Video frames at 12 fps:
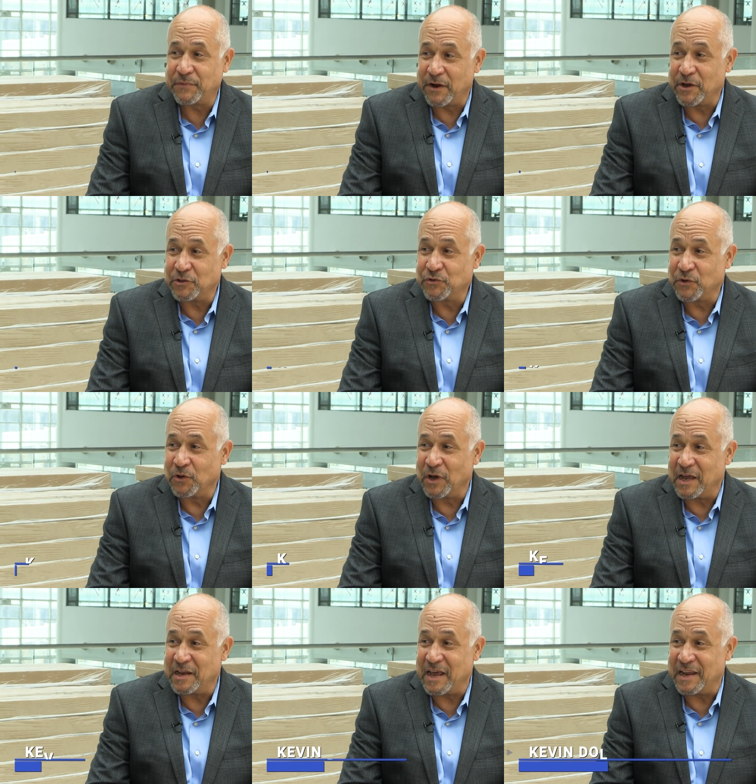very
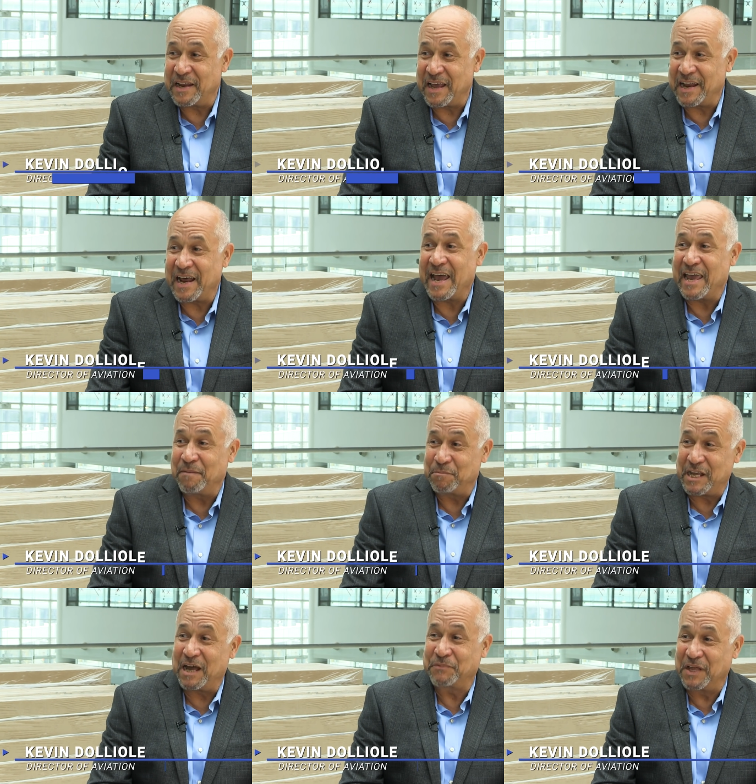true, and I
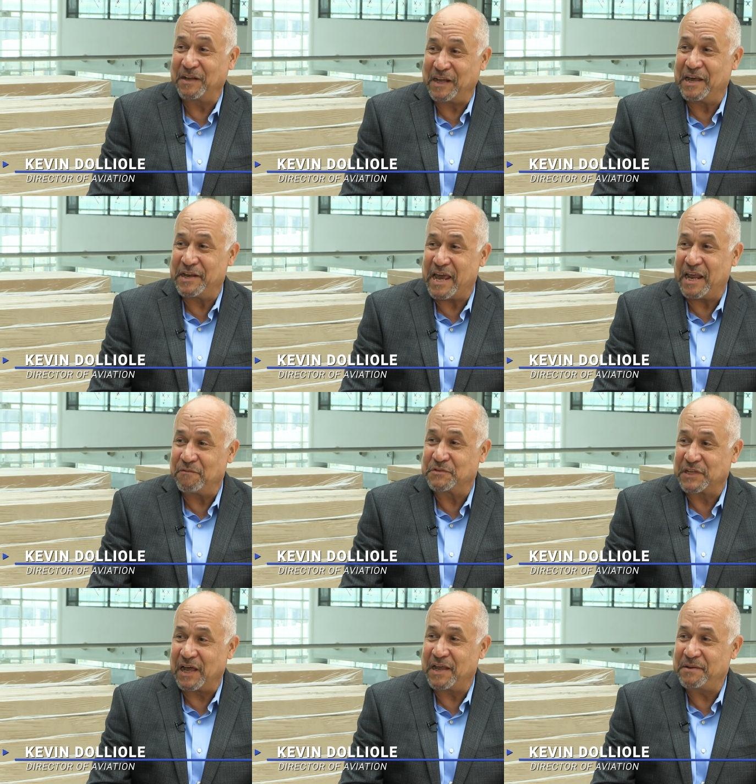am definitely a native
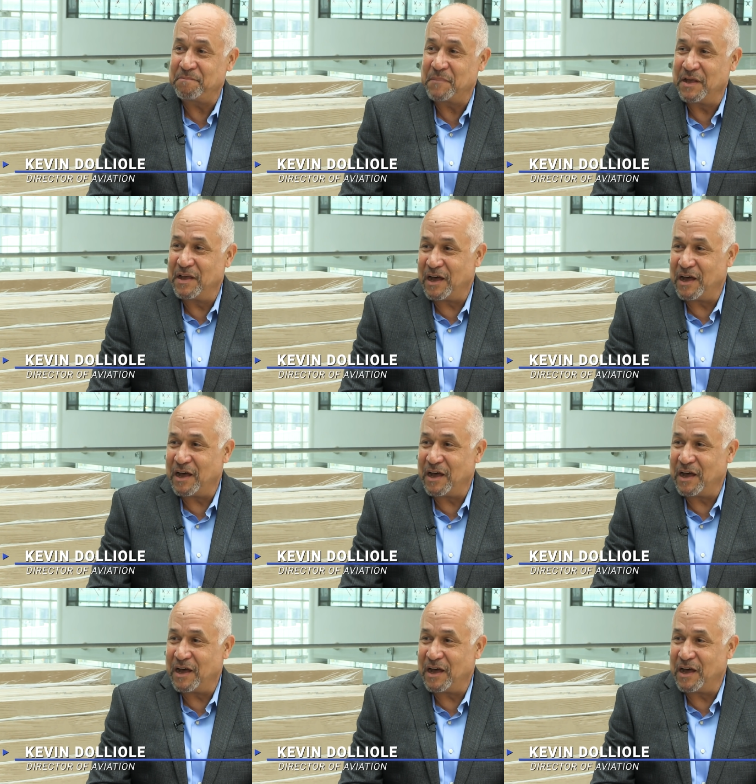son.